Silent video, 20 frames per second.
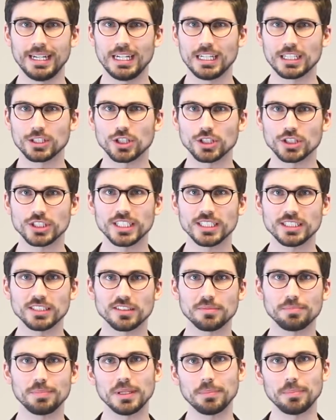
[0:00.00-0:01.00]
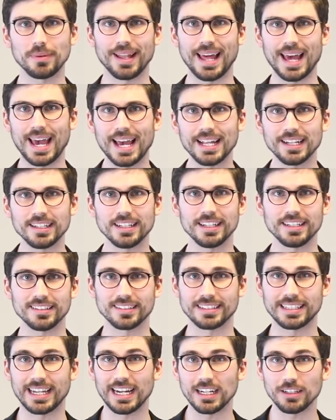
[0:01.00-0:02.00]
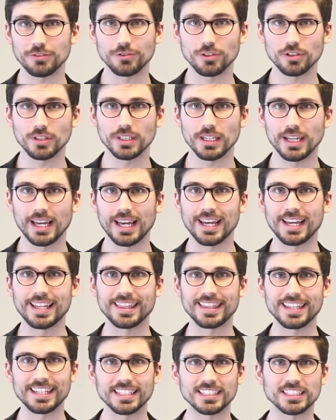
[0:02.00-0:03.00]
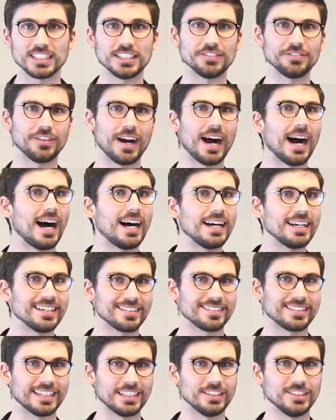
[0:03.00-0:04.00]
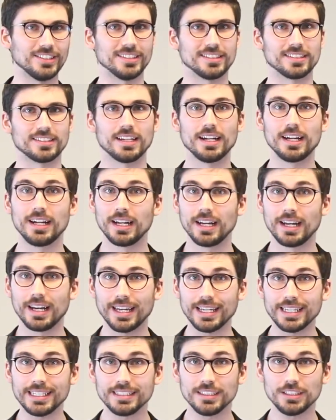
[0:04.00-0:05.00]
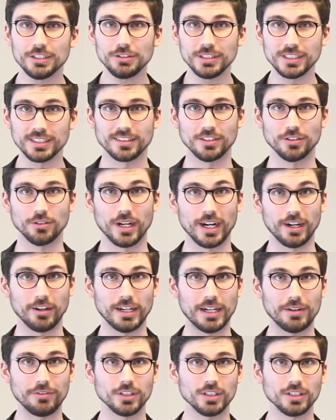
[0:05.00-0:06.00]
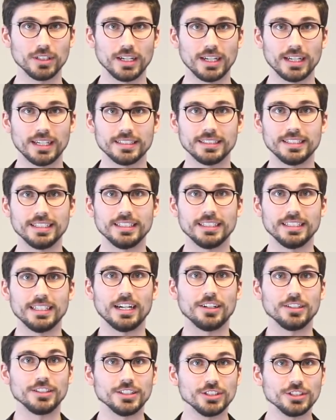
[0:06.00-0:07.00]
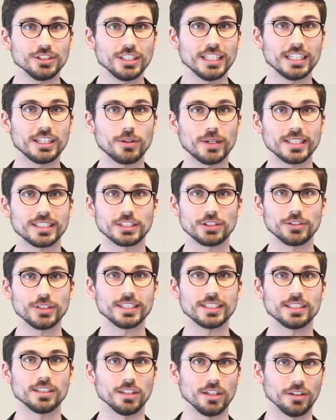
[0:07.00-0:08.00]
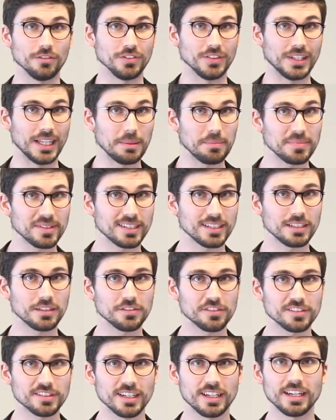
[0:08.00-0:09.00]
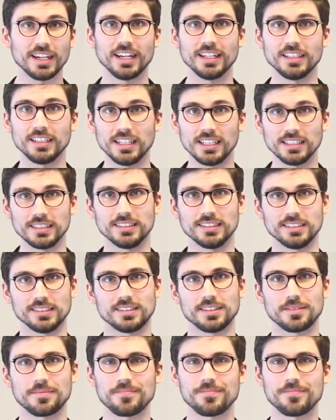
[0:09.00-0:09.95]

Conscientious people analyze carefully and then achieve high standards. In doing so, however, they are usually quite critical of themselves and others.